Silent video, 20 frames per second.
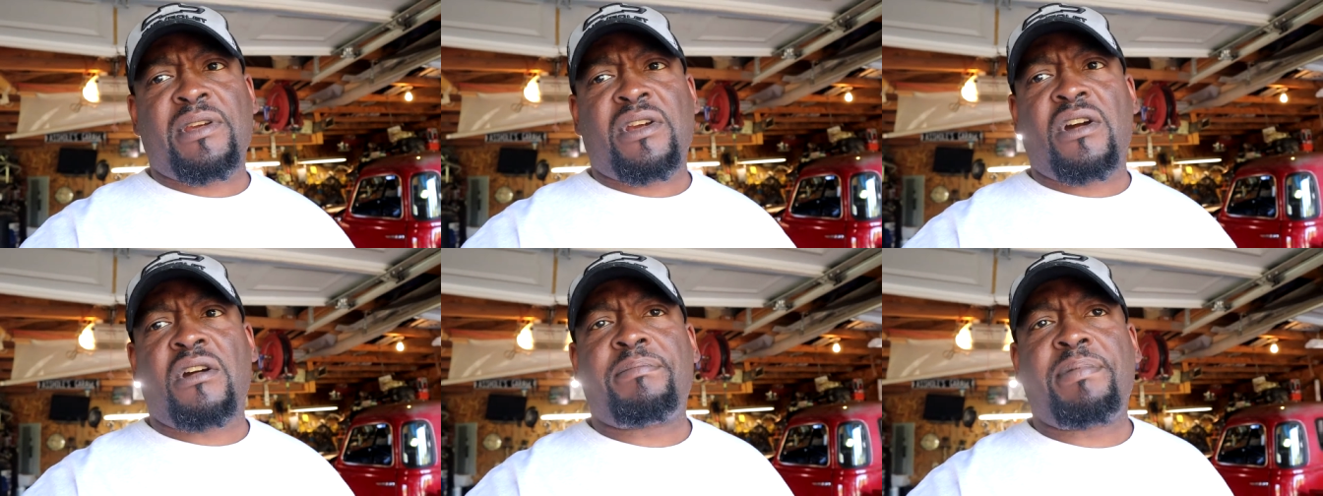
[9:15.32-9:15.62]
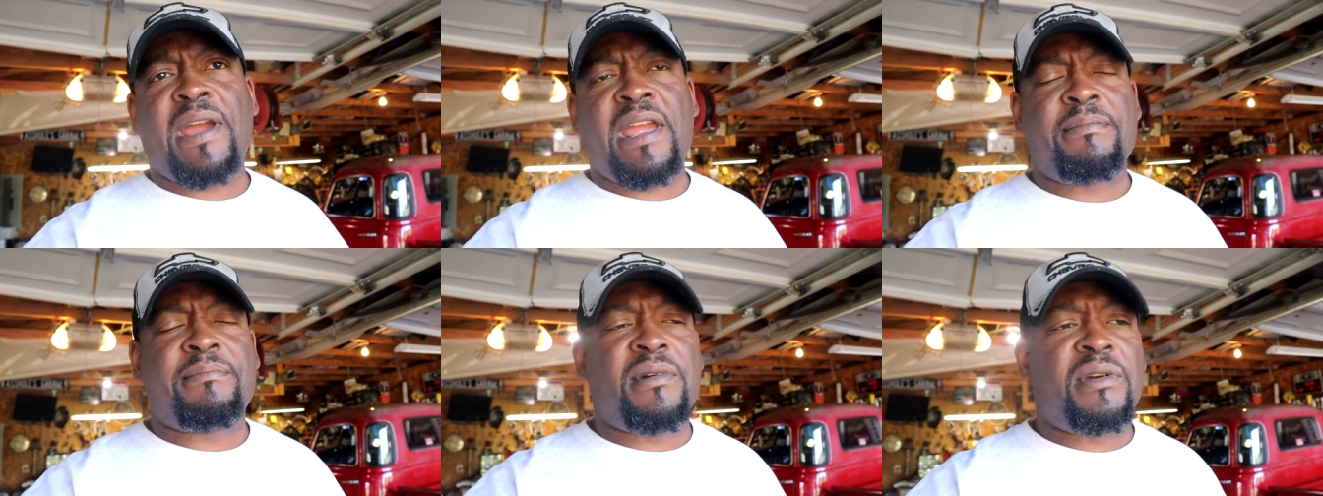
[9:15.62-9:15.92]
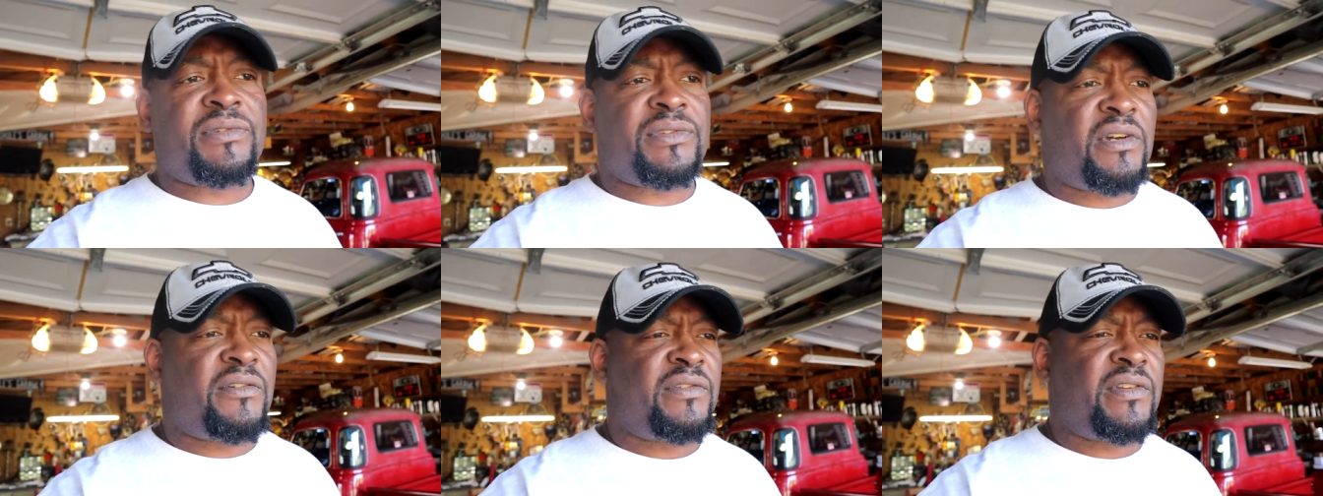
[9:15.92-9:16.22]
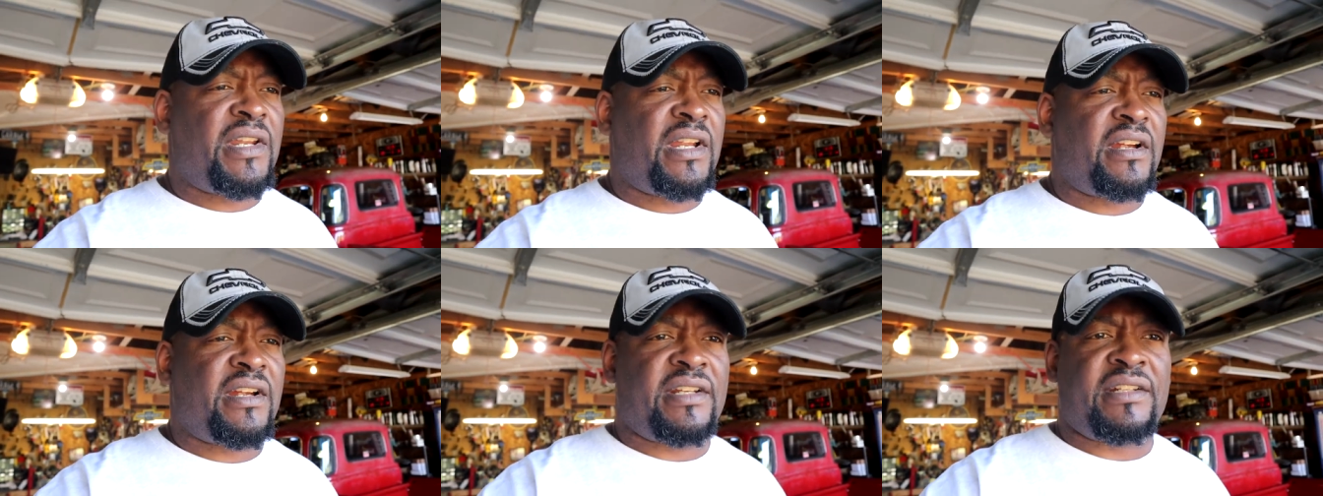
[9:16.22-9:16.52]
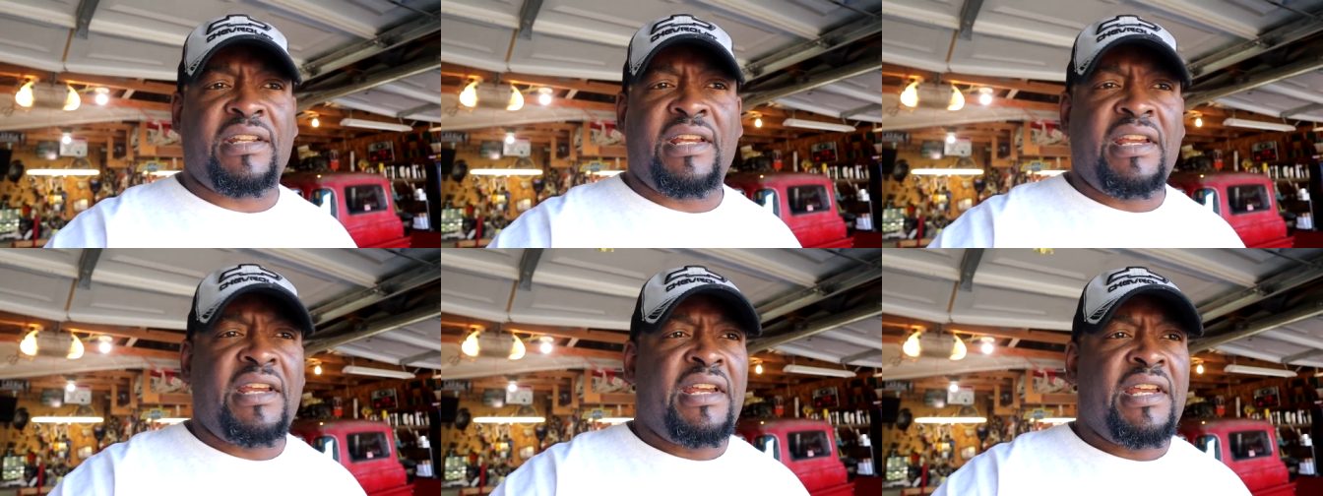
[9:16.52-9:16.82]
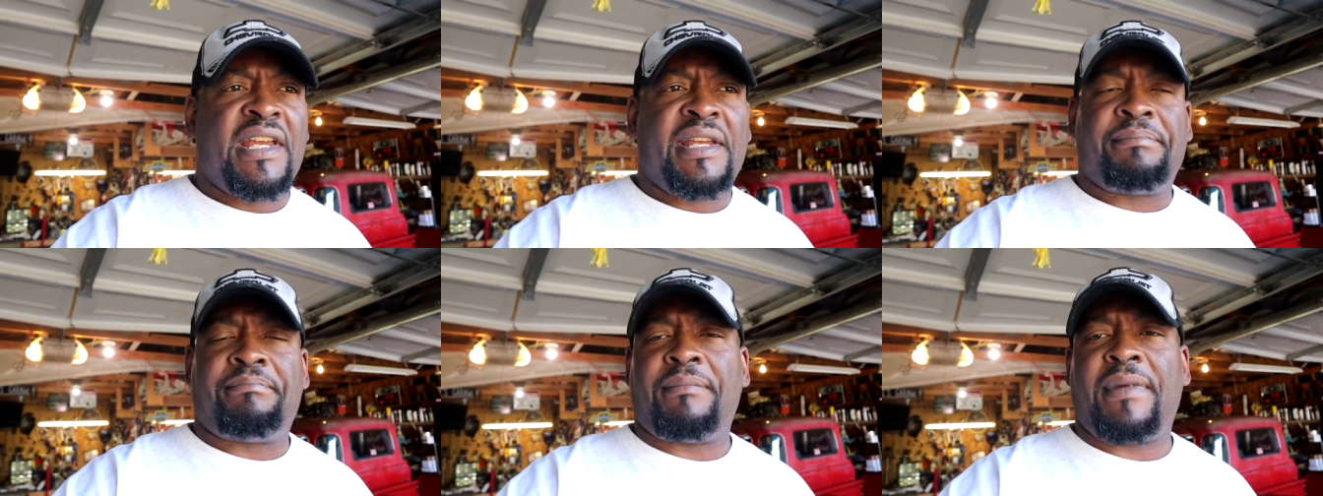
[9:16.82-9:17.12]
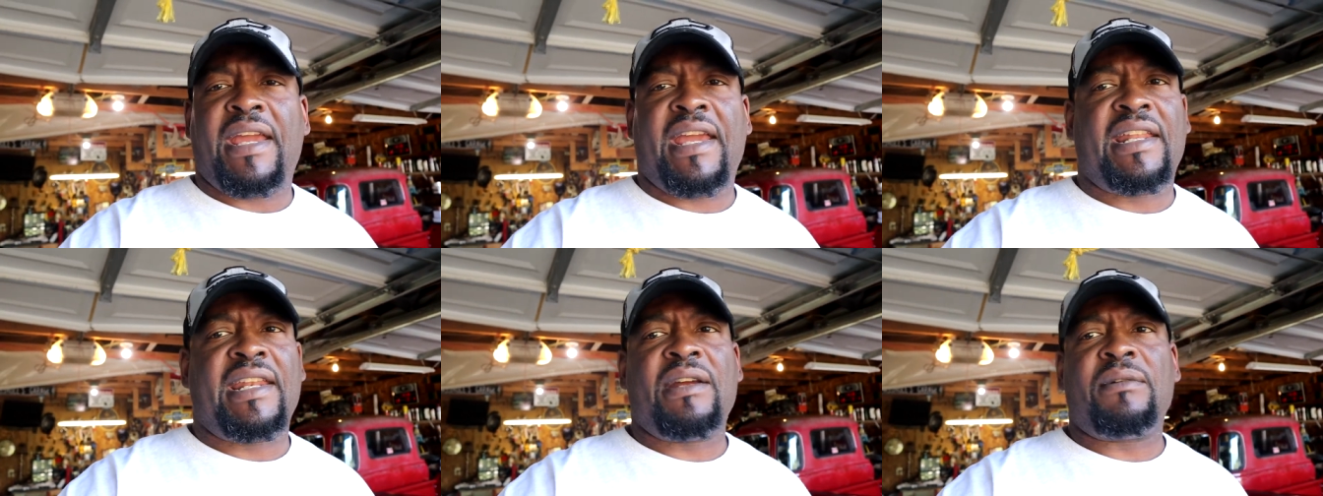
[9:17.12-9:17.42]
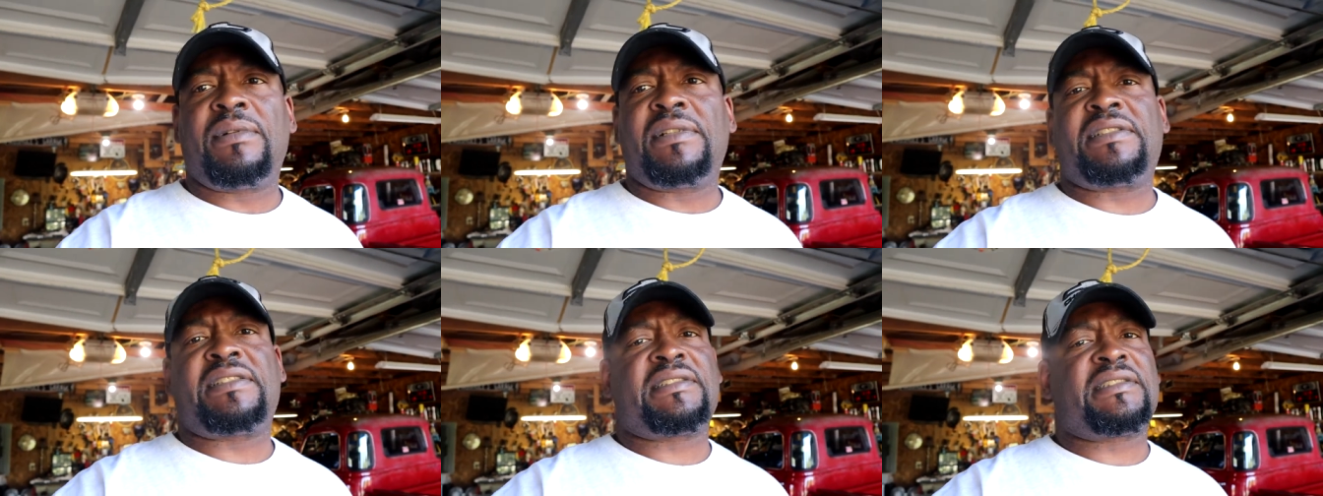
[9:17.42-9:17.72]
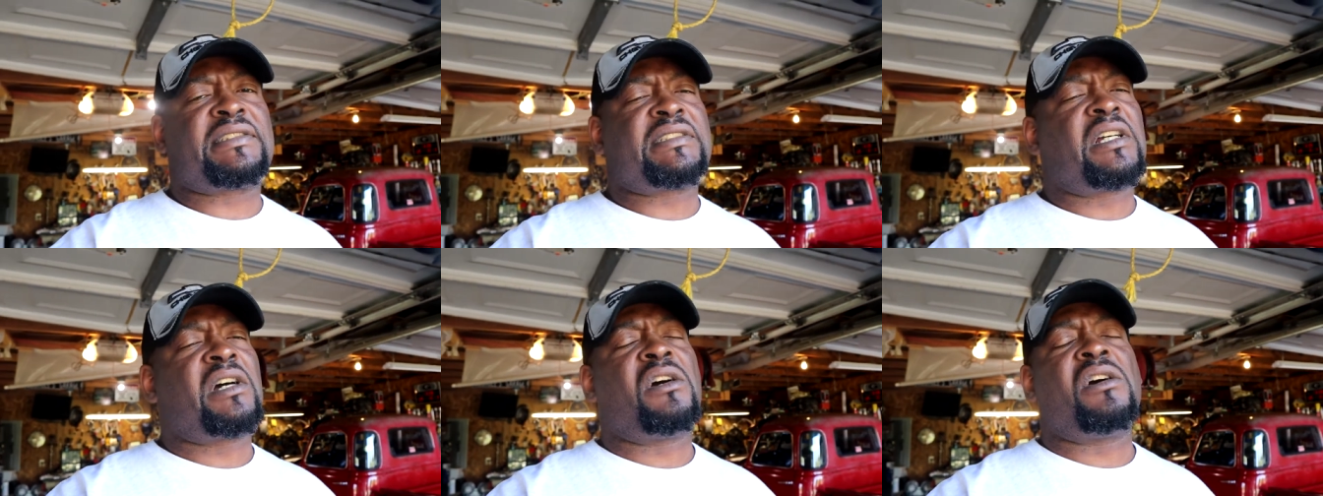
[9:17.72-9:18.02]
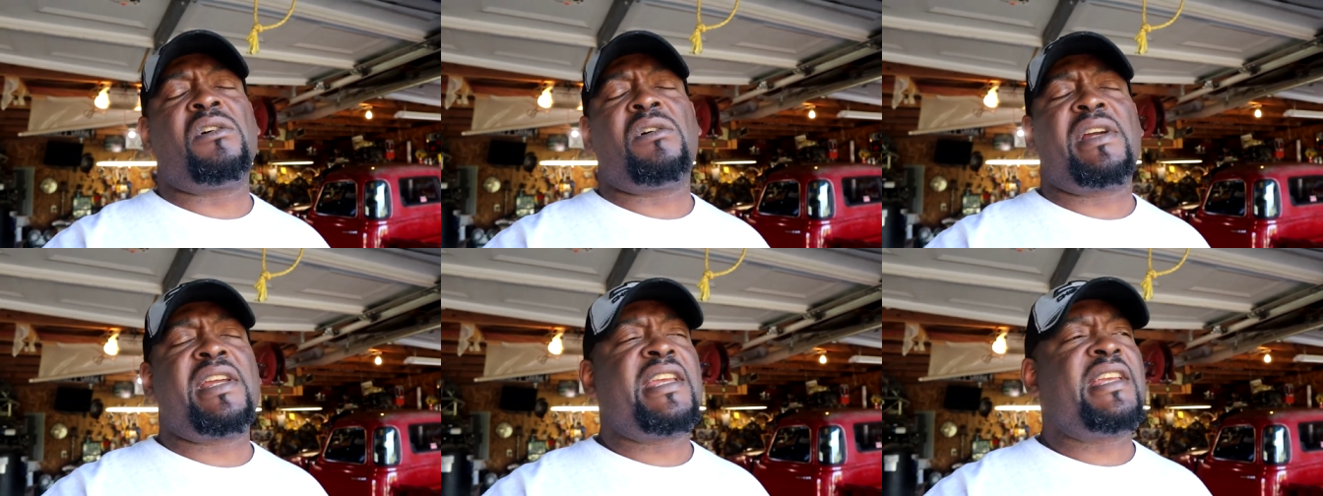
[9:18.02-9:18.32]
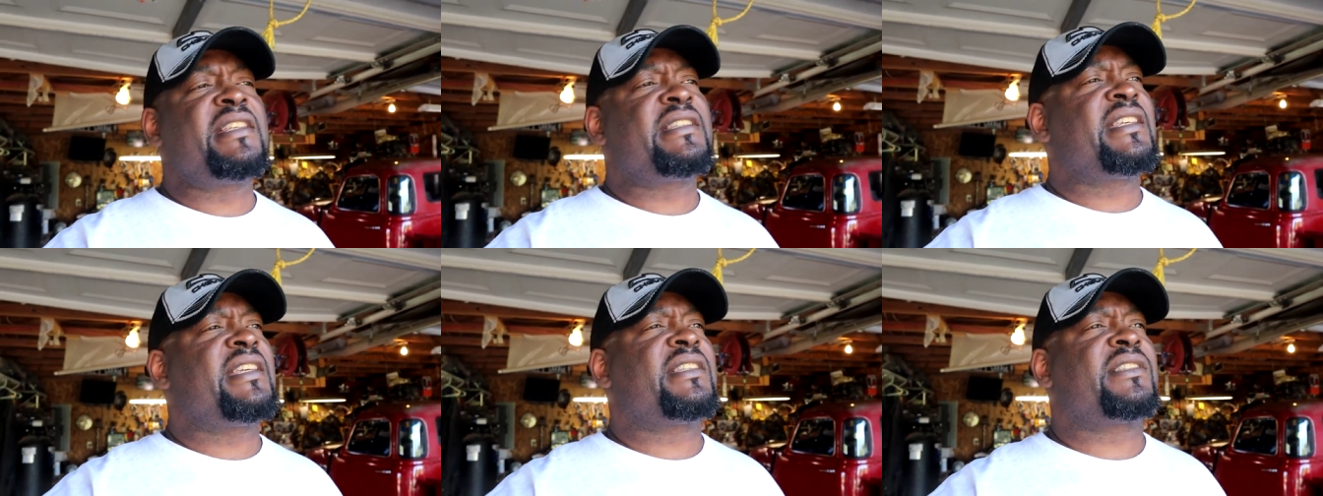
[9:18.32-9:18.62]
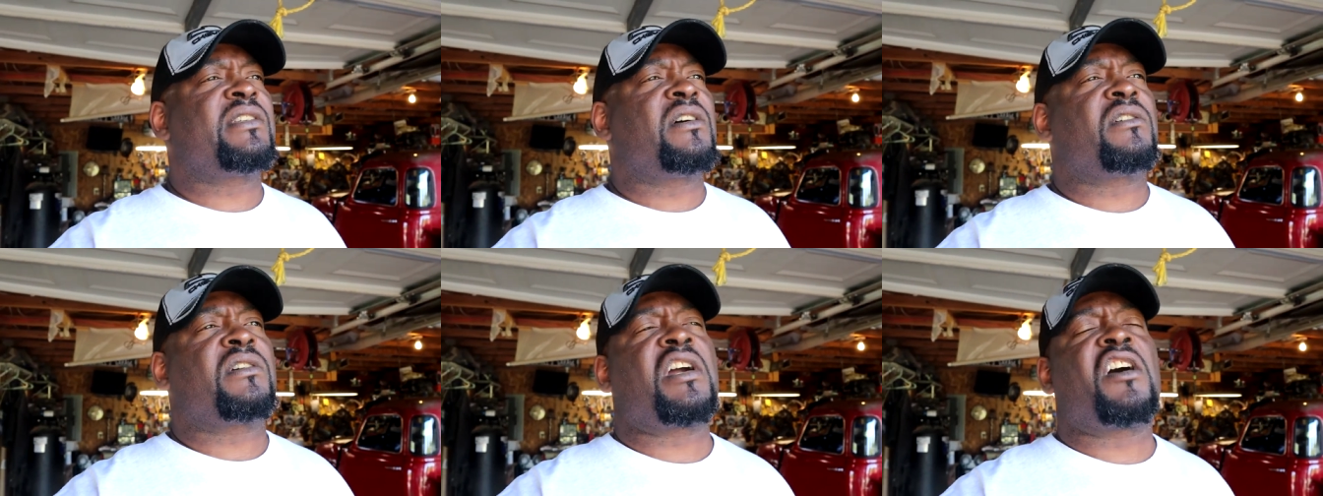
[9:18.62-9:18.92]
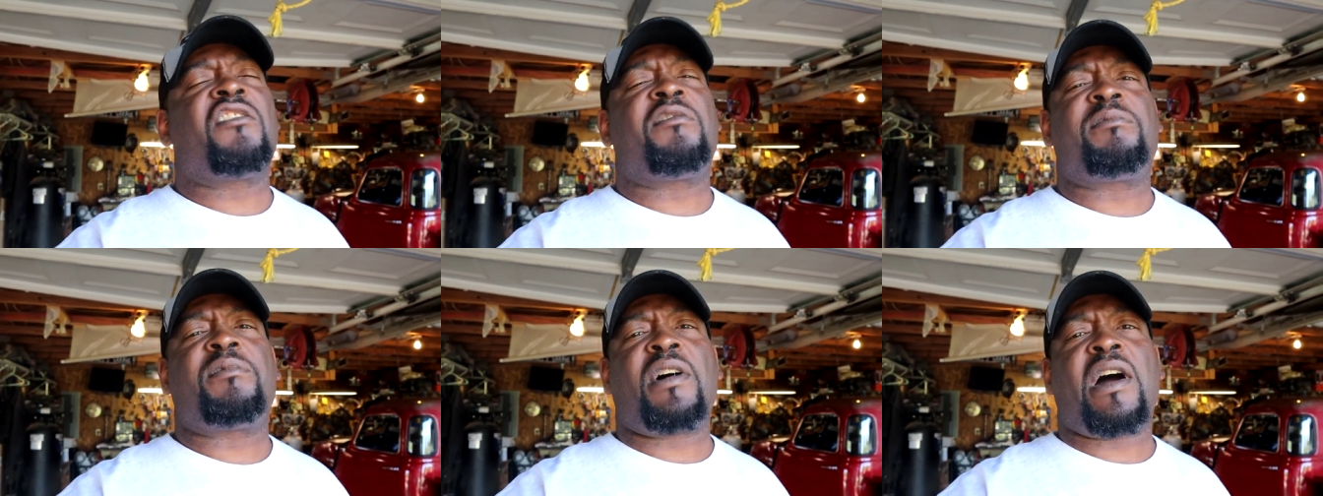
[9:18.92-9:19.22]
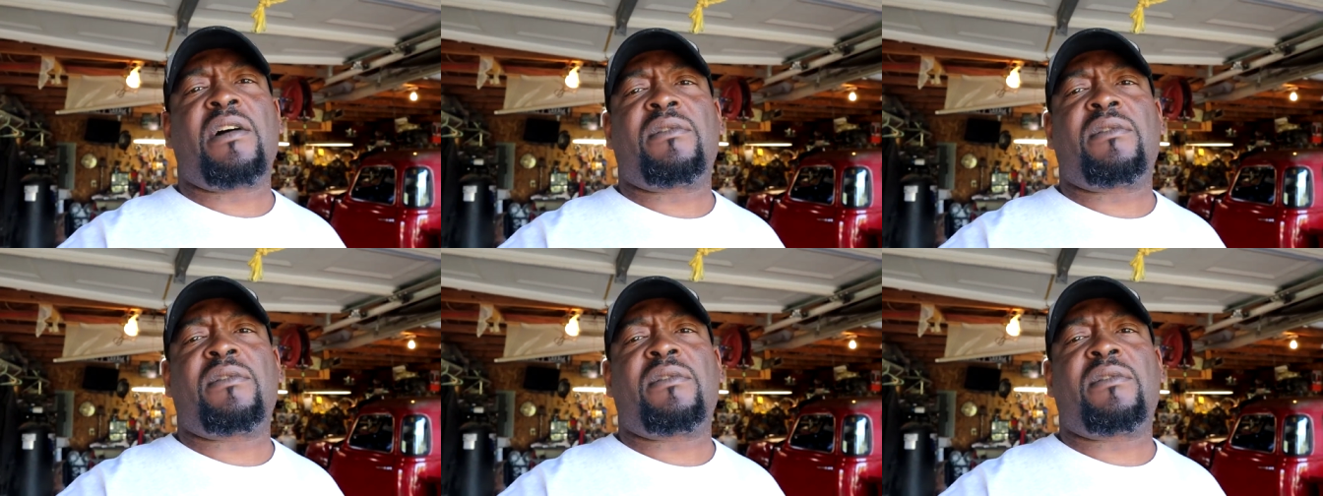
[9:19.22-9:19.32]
big old paint booth over there, and man, it was so easy, so comfortable.